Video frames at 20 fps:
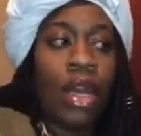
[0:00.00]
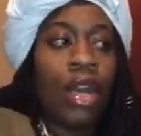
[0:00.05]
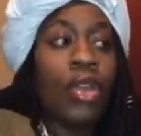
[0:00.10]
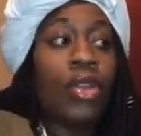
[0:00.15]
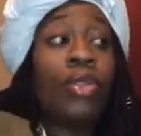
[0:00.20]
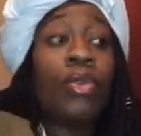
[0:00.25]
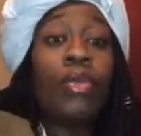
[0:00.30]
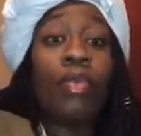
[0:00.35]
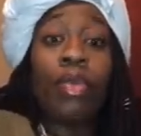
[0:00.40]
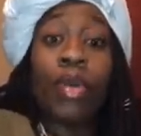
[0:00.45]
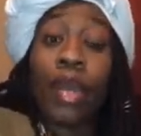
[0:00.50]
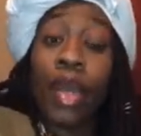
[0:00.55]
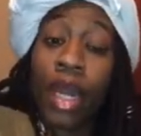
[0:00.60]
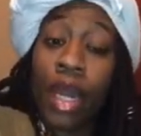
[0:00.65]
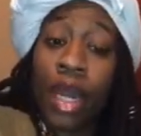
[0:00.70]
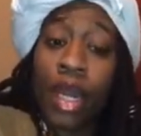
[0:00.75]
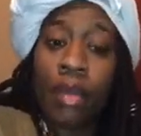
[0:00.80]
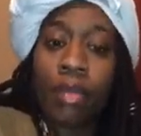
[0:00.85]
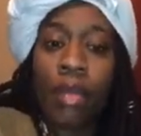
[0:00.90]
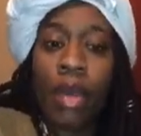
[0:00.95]
You pay
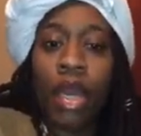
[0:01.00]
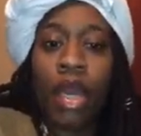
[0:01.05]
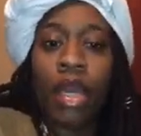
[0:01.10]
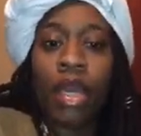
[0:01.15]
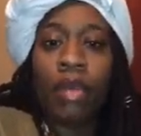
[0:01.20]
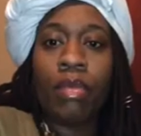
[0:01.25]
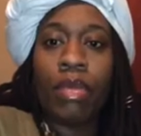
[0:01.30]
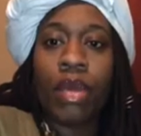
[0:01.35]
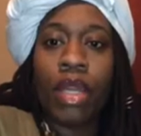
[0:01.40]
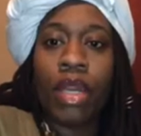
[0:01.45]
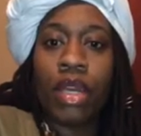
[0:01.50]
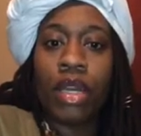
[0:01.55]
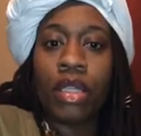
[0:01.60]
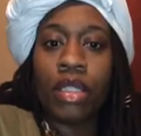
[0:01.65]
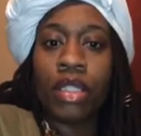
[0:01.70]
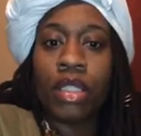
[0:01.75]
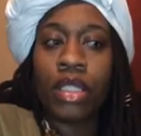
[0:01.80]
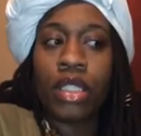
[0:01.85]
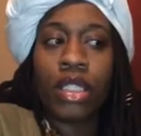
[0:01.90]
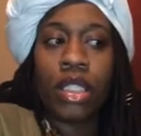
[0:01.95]
that man to be there
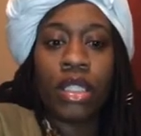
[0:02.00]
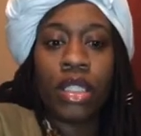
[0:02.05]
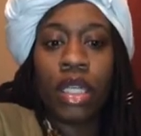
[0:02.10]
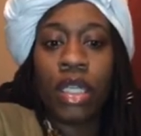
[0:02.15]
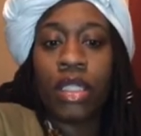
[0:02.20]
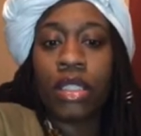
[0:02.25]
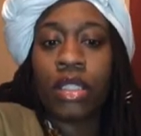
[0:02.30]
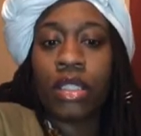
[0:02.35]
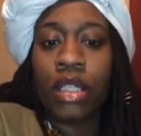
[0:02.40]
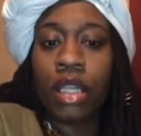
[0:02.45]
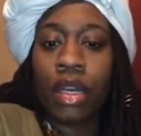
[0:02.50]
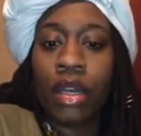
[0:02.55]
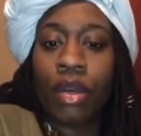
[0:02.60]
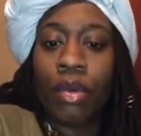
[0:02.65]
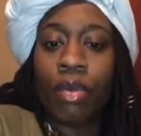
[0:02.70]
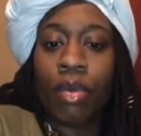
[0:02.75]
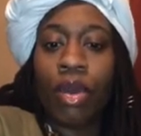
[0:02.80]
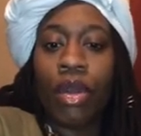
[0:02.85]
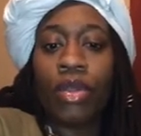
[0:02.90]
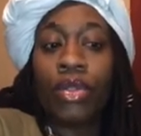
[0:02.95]
to sit there and study the
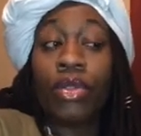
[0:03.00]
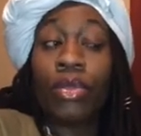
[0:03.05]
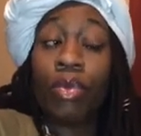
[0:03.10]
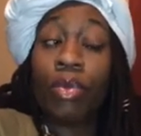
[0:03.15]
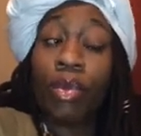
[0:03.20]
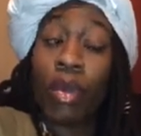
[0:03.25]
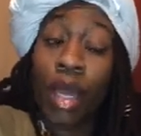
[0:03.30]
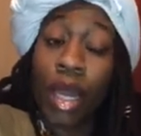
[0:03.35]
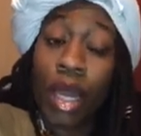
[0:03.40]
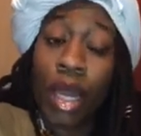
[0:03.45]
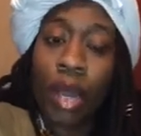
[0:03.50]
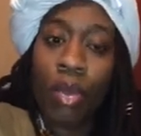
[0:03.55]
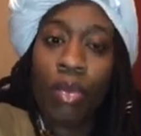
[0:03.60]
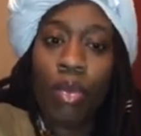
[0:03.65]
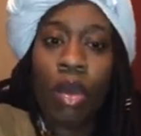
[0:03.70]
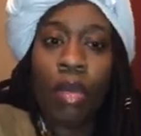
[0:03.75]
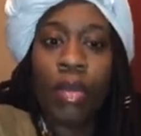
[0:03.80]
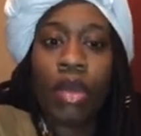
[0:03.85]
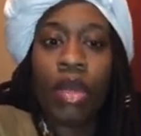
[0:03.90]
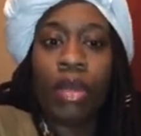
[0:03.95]
word. You pay that
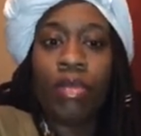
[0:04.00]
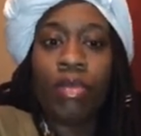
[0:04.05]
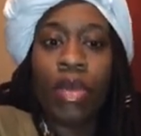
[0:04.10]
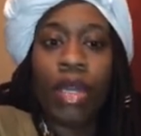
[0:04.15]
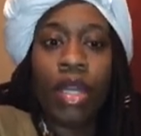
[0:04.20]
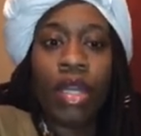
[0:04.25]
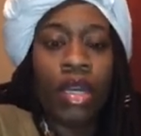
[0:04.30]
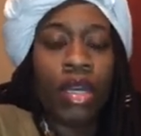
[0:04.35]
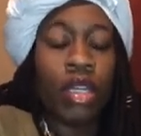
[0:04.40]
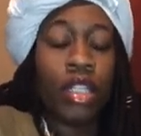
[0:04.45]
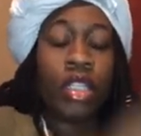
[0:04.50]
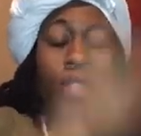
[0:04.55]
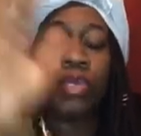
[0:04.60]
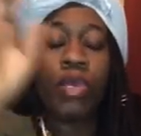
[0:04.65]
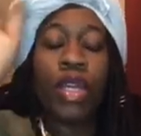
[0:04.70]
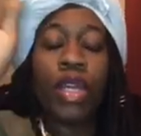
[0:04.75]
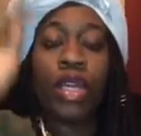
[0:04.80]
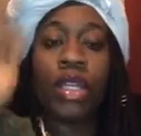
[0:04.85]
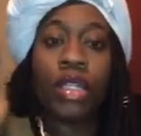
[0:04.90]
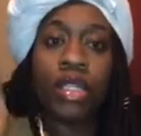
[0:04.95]
woman to be there to
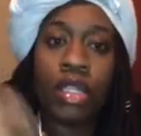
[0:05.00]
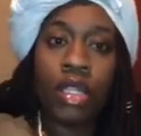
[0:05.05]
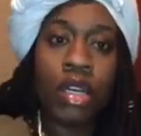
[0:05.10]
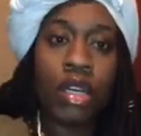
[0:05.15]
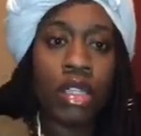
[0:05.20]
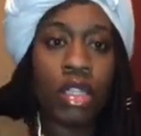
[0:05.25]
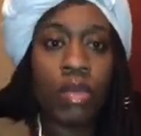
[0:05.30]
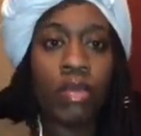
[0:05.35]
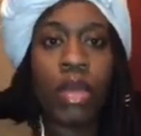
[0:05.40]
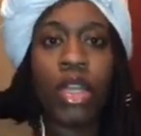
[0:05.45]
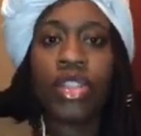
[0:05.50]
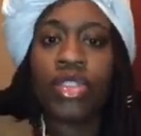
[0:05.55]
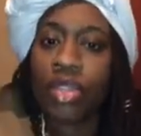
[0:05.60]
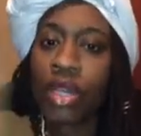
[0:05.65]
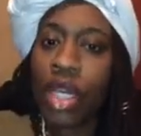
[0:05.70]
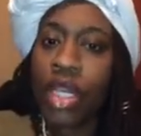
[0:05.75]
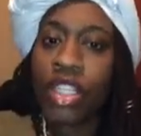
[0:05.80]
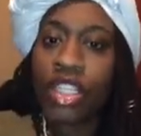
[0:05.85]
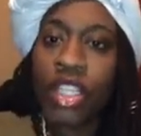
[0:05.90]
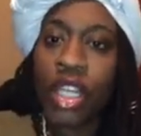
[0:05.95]
speak in tongues and make sure
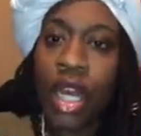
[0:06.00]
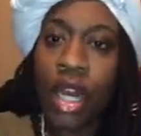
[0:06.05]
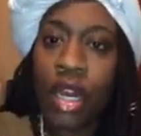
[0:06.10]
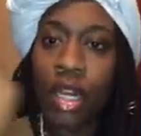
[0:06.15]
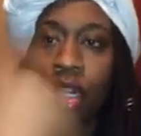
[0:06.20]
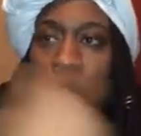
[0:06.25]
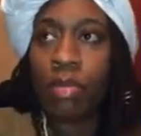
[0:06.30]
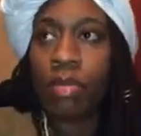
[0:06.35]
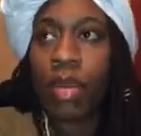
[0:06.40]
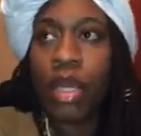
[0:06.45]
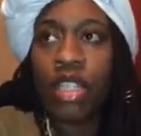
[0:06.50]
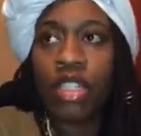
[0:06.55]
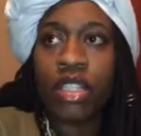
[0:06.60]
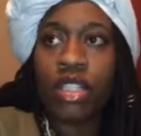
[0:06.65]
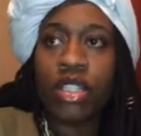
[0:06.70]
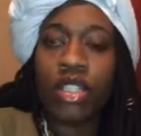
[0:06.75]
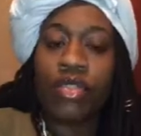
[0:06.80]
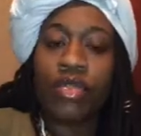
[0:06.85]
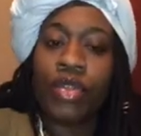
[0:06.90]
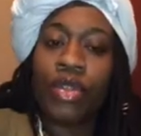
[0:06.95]
they channeling
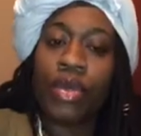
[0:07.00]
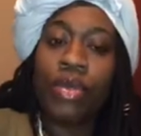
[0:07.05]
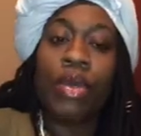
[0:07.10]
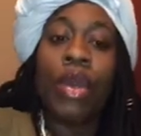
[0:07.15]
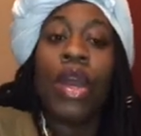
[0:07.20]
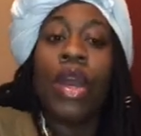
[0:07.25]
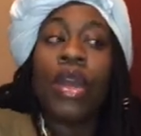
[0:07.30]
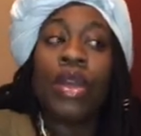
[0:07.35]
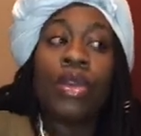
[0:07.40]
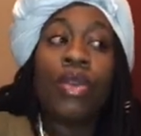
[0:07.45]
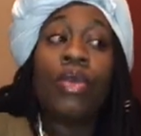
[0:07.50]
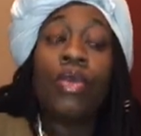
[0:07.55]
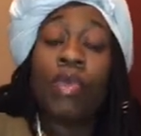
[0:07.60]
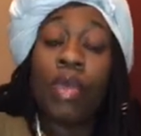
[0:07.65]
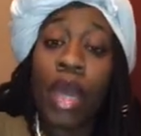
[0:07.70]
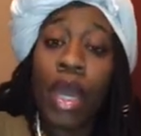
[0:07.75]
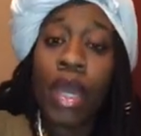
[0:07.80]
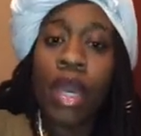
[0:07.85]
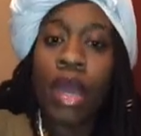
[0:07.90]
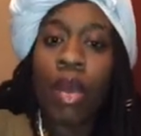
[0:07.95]
messages for you. You
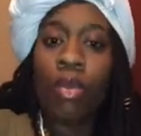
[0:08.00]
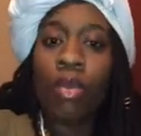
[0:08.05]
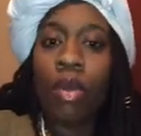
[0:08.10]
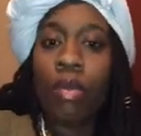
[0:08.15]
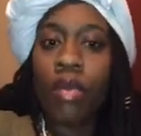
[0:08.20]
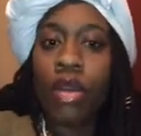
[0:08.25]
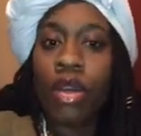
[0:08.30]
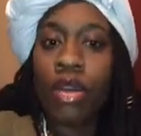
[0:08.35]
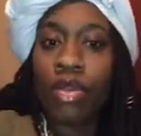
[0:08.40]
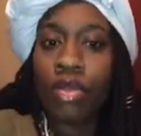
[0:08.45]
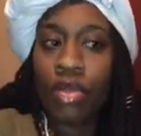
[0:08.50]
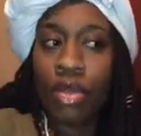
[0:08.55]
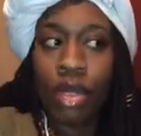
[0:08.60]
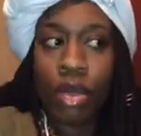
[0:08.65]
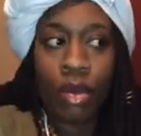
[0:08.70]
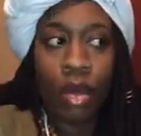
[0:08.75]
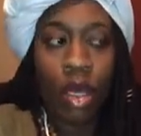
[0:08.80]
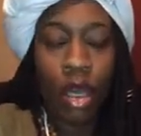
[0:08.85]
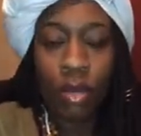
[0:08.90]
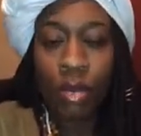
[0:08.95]
pay that woman to do your
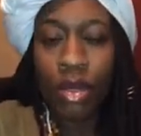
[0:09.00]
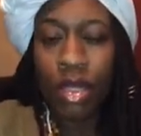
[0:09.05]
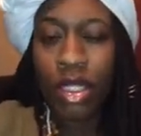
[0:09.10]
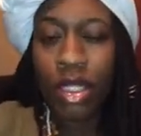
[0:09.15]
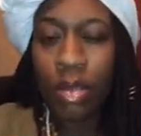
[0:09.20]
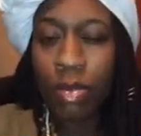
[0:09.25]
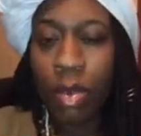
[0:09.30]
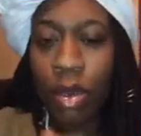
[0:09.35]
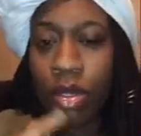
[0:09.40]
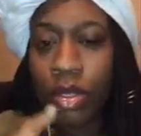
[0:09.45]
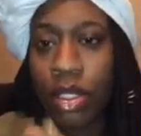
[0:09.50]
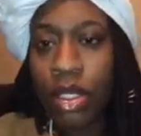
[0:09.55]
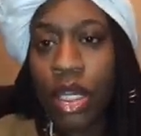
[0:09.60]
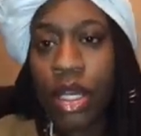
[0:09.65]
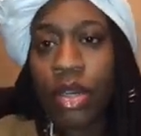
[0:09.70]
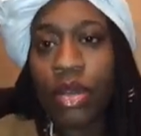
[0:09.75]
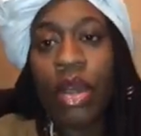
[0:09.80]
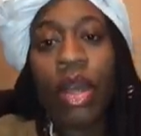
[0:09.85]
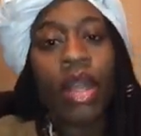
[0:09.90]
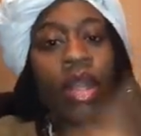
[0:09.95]
hair because a person
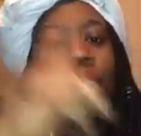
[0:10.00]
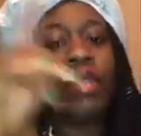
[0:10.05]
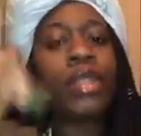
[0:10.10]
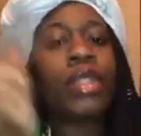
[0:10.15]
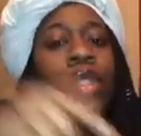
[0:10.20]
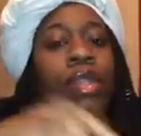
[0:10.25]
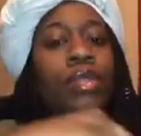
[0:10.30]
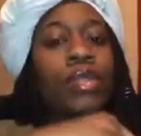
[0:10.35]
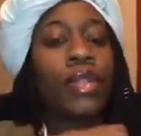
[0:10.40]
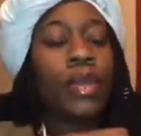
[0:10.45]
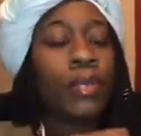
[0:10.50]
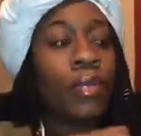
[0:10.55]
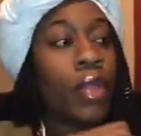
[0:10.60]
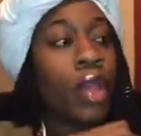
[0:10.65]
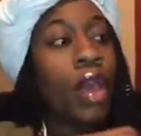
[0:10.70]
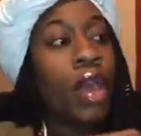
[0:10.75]
that let me tell you something.